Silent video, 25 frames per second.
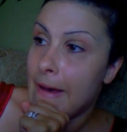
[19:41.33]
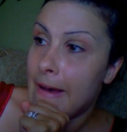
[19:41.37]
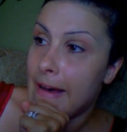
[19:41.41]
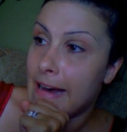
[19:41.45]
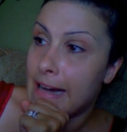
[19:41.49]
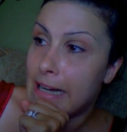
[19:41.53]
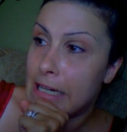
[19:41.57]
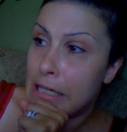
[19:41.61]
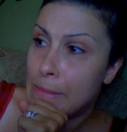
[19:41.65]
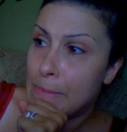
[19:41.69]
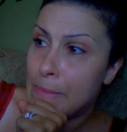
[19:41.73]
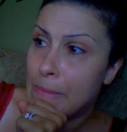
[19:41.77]

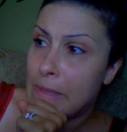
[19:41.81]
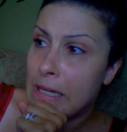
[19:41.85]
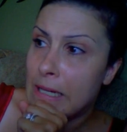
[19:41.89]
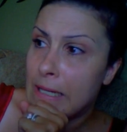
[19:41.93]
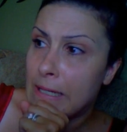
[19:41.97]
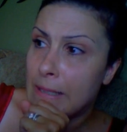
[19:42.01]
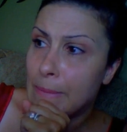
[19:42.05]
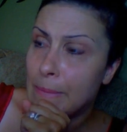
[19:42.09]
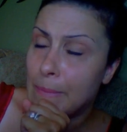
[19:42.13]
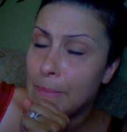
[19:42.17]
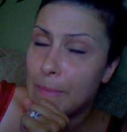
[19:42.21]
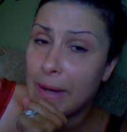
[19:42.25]

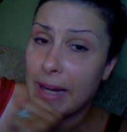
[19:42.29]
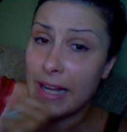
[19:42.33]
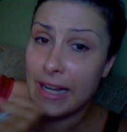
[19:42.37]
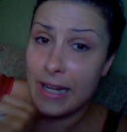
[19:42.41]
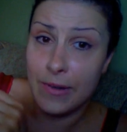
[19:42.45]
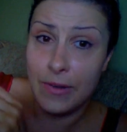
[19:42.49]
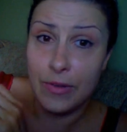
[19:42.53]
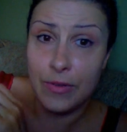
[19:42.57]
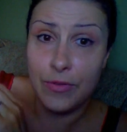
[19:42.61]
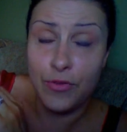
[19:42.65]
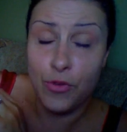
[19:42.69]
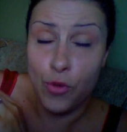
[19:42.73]
But
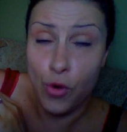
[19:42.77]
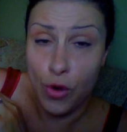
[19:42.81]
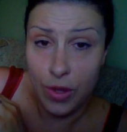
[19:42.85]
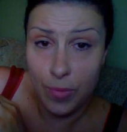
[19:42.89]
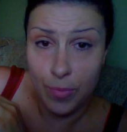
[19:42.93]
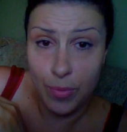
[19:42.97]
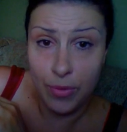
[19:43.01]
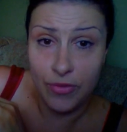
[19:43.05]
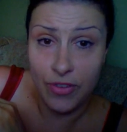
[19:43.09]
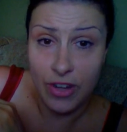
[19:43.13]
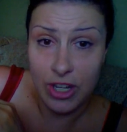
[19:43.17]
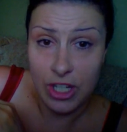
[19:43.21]
for
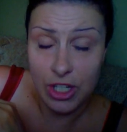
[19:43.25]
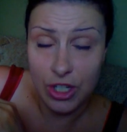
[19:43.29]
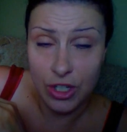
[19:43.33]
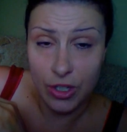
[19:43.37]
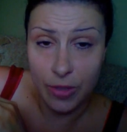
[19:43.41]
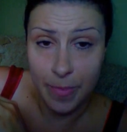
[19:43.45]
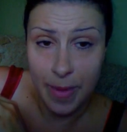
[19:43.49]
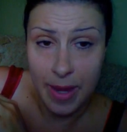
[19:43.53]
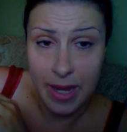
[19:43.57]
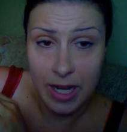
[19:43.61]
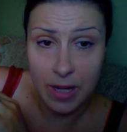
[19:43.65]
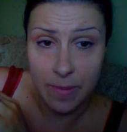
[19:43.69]
the
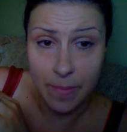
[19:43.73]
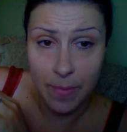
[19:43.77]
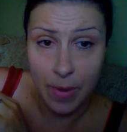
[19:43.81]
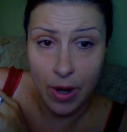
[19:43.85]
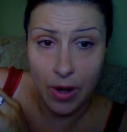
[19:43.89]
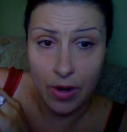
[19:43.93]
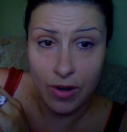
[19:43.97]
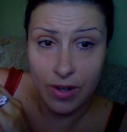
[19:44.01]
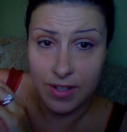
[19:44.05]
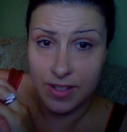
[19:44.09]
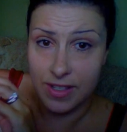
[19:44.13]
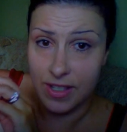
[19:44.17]
professional makeup
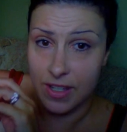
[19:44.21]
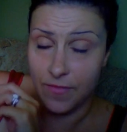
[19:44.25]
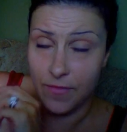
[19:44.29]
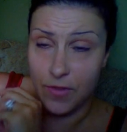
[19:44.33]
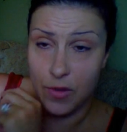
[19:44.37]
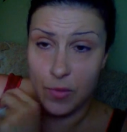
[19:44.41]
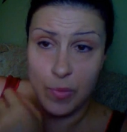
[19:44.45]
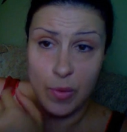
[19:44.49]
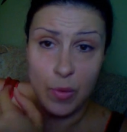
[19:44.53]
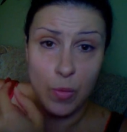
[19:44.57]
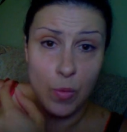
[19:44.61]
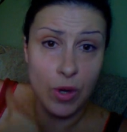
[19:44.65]
artist, if
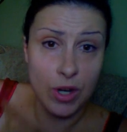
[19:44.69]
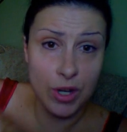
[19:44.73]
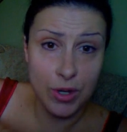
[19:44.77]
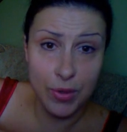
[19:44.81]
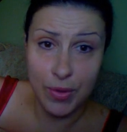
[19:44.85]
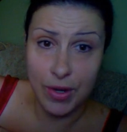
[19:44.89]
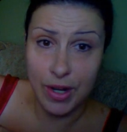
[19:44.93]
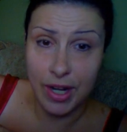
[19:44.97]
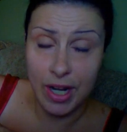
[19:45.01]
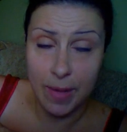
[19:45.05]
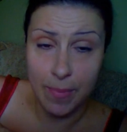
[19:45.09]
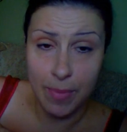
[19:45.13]
you've been
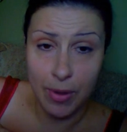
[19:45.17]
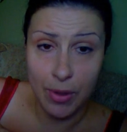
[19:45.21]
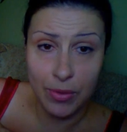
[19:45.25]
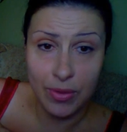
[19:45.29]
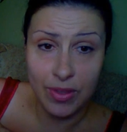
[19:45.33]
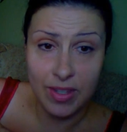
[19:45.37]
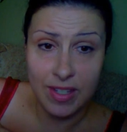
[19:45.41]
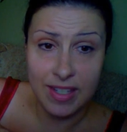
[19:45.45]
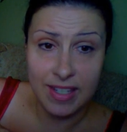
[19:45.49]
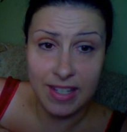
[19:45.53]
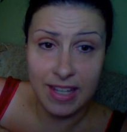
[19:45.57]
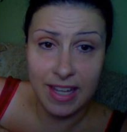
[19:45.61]
wondering
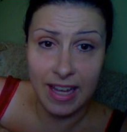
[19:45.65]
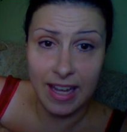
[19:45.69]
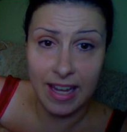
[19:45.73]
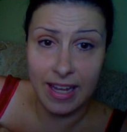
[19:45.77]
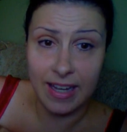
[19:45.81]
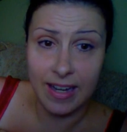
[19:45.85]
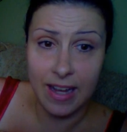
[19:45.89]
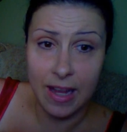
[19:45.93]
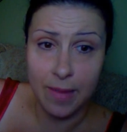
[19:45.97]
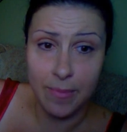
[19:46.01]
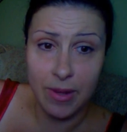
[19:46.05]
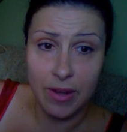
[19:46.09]
about this
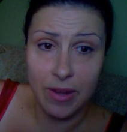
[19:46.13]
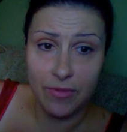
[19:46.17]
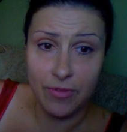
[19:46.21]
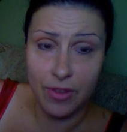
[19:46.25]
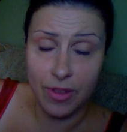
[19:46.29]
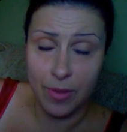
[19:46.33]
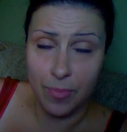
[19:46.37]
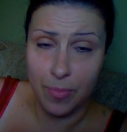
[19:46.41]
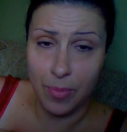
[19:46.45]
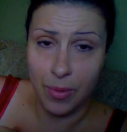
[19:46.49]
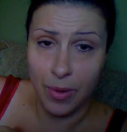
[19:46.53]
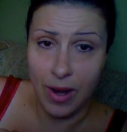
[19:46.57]
kit, I mean,
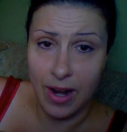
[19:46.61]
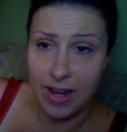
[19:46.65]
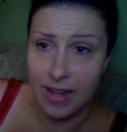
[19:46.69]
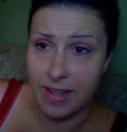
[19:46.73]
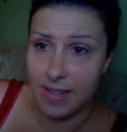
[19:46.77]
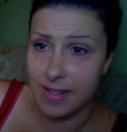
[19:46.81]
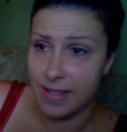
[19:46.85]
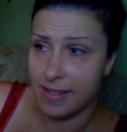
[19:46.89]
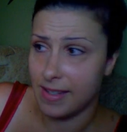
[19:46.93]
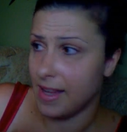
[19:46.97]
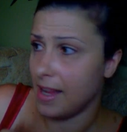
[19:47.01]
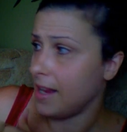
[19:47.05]
for the
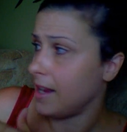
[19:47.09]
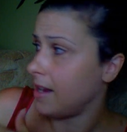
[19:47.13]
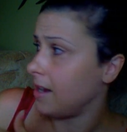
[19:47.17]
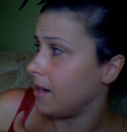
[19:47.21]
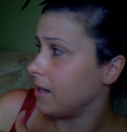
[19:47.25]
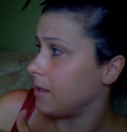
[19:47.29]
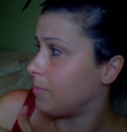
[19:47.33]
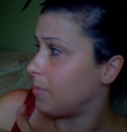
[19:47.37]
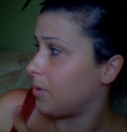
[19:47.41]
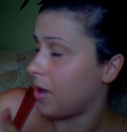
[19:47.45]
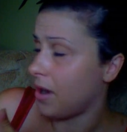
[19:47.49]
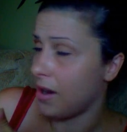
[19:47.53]
price
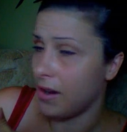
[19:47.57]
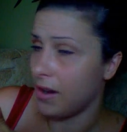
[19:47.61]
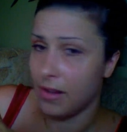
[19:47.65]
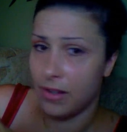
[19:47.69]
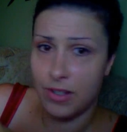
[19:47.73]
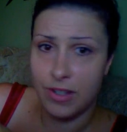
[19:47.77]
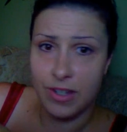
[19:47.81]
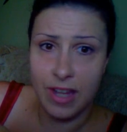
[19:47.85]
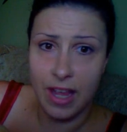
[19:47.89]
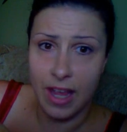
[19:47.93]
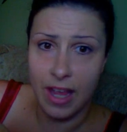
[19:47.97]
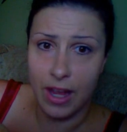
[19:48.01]
and the
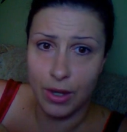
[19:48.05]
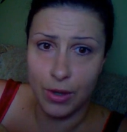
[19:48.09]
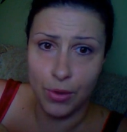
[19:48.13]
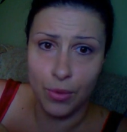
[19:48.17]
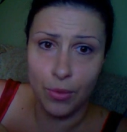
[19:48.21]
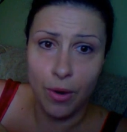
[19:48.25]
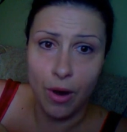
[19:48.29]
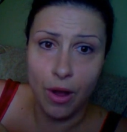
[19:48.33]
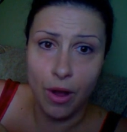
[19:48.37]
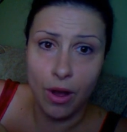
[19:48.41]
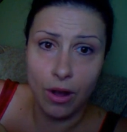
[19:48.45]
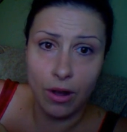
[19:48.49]
product, you can't
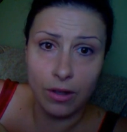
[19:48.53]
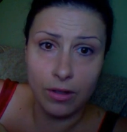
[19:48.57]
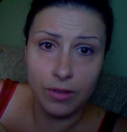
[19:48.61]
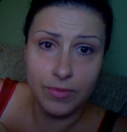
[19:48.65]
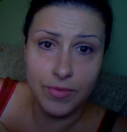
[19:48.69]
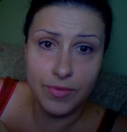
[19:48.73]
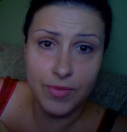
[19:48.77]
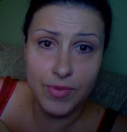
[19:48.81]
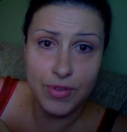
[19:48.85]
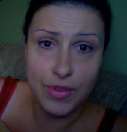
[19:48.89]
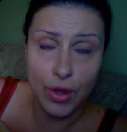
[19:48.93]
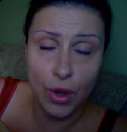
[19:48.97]
go wrong.
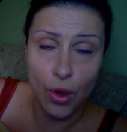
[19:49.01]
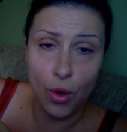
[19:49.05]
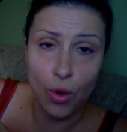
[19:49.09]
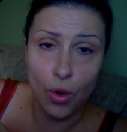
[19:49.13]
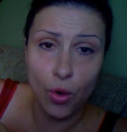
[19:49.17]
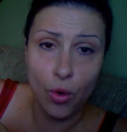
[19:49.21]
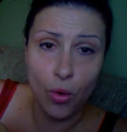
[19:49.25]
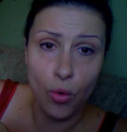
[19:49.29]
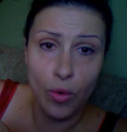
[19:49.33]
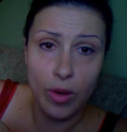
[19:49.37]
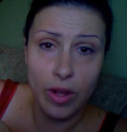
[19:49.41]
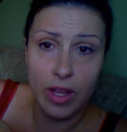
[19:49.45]

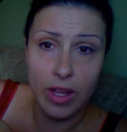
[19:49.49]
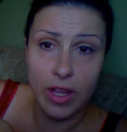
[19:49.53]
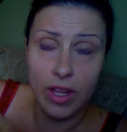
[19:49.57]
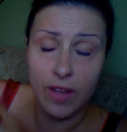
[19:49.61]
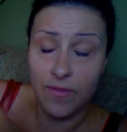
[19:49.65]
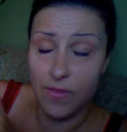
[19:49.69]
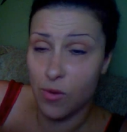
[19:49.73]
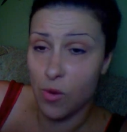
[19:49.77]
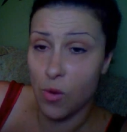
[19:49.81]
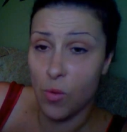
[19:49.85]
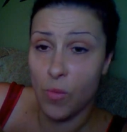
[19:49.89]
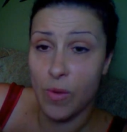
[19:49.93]
So
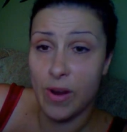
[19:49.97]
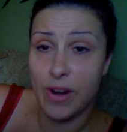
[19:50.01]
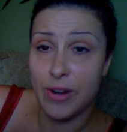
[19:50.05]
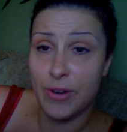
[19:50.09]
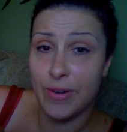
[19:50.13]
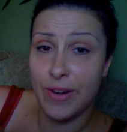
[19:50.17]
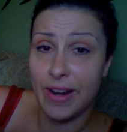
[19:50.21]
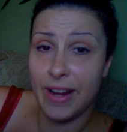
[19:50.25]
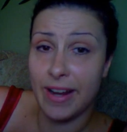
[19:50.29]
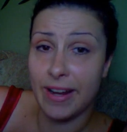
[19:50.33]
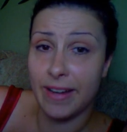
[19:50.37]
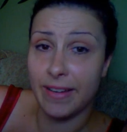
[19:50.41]
if you're
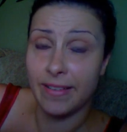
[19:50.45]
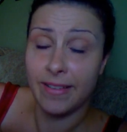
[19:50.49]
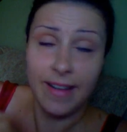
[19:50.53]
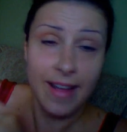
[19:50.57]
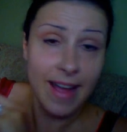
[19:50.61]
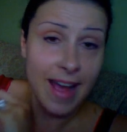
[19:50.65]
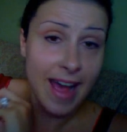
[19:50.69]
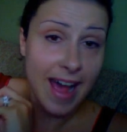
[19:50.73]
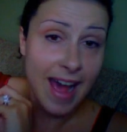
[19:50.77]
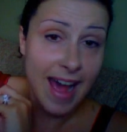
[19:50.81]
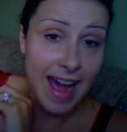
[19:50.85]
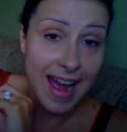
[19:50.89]
wondering,
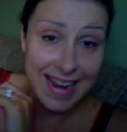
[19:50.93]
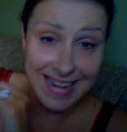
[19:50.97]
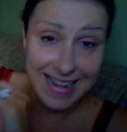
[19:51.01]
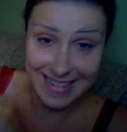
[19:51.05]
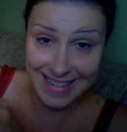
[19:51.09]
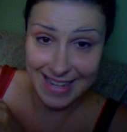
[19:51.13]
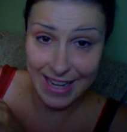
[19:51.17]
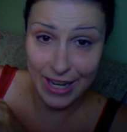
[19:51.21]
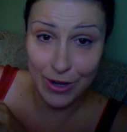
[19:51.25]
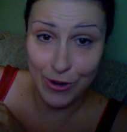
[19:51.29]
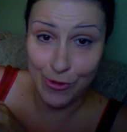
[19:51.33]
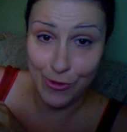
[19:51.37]
I
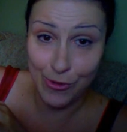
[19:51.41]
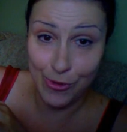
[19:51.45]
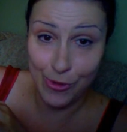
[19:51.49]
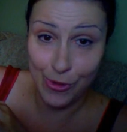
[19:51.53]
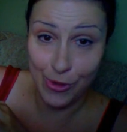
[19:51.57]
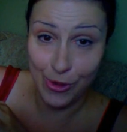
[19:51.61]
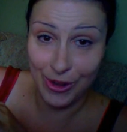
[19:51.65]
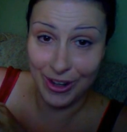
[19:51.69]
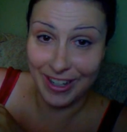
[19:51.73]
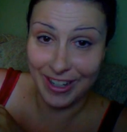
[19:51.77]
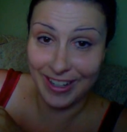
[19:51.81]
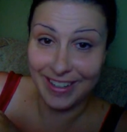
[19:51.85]
say go
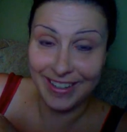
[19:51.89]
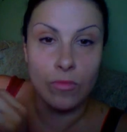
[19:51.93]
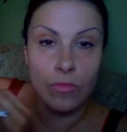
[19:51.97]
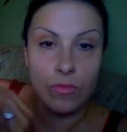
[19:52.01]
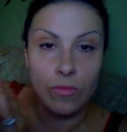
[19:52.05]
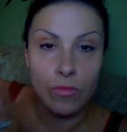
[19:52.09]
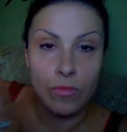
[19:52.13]
for it.